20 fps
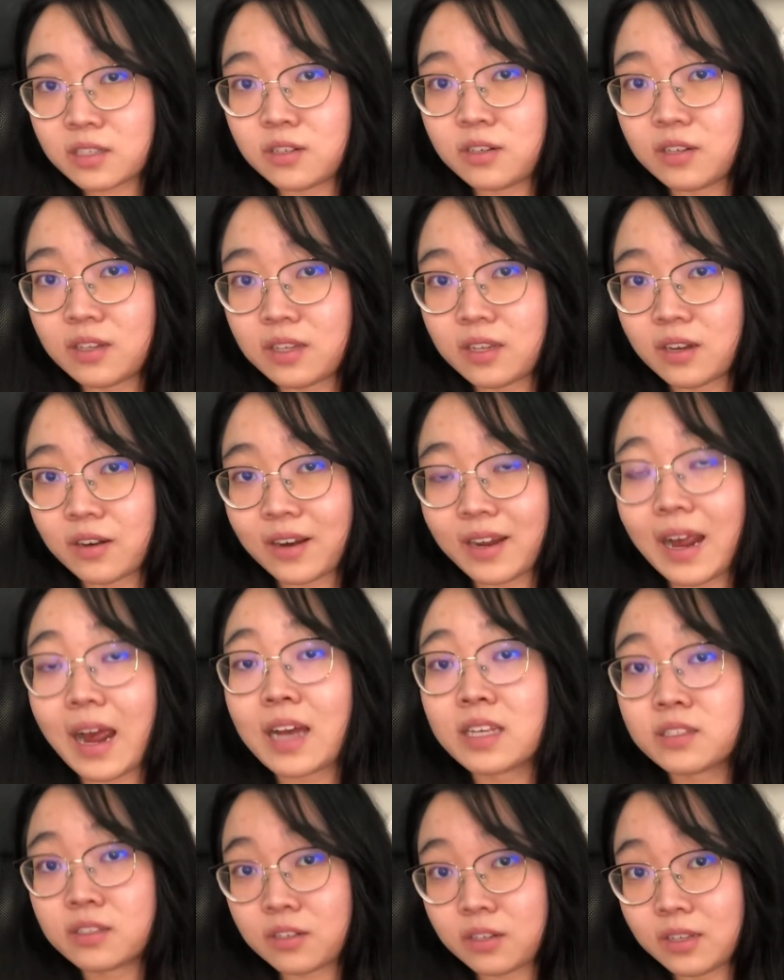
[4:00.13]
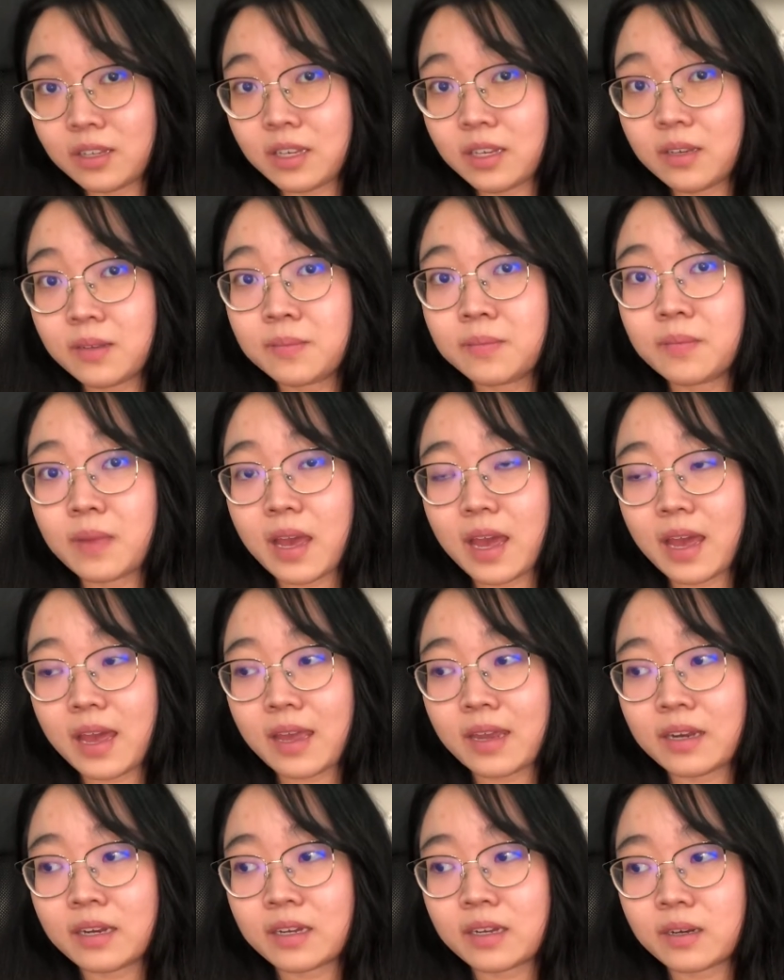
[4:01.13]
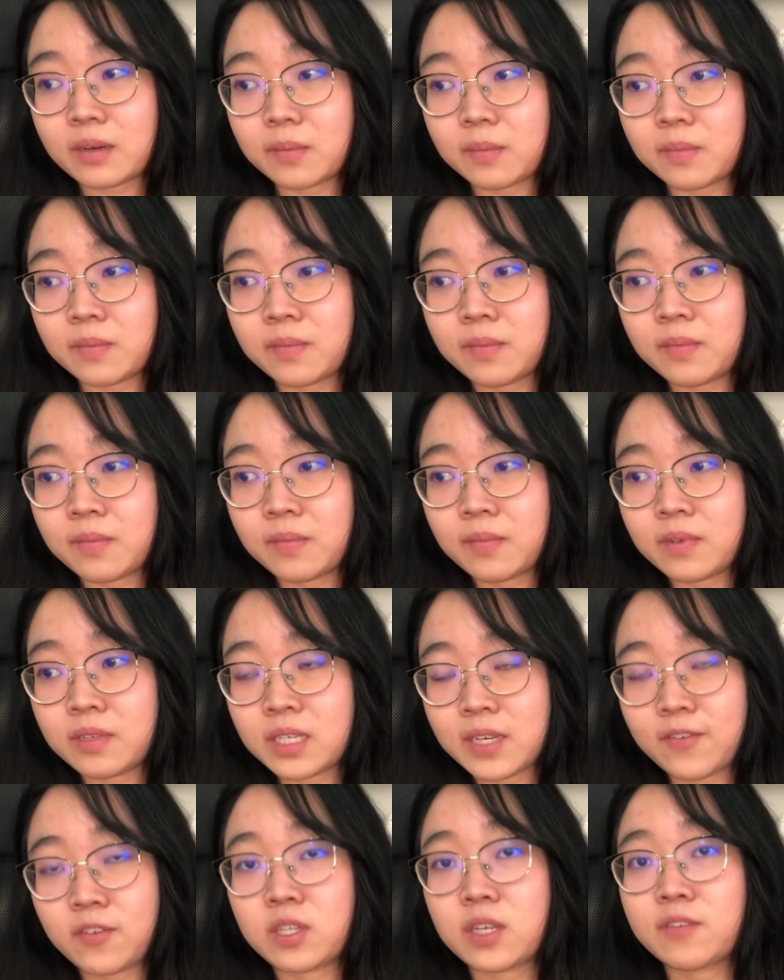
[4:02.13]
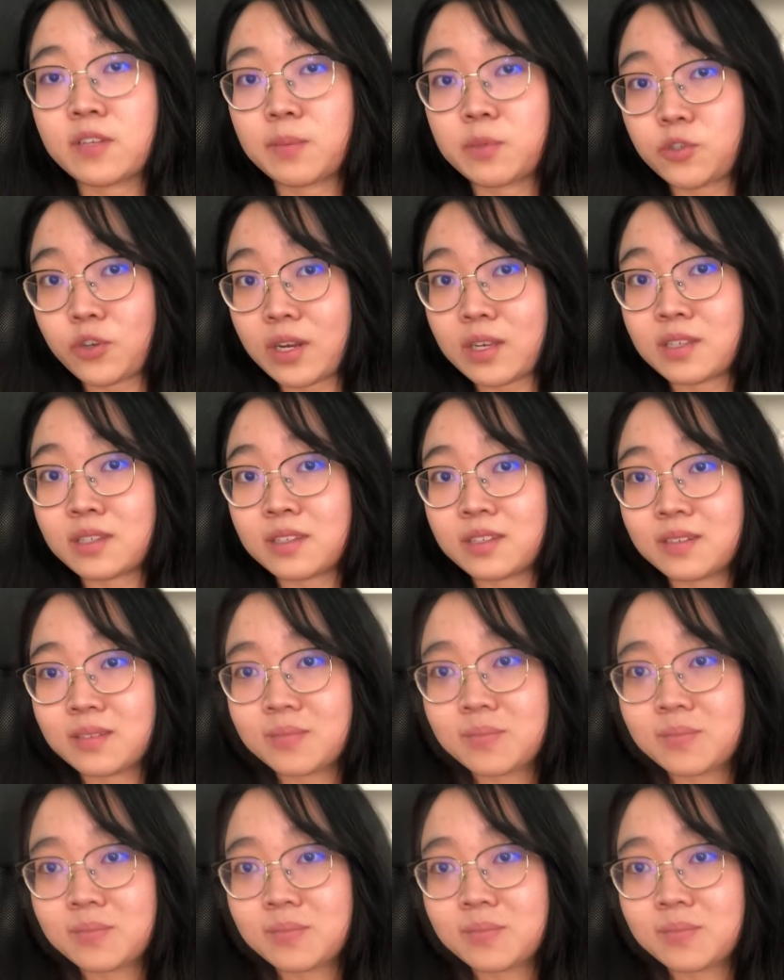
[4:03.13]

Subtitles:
early, all right? Ask early and save yourself some stress.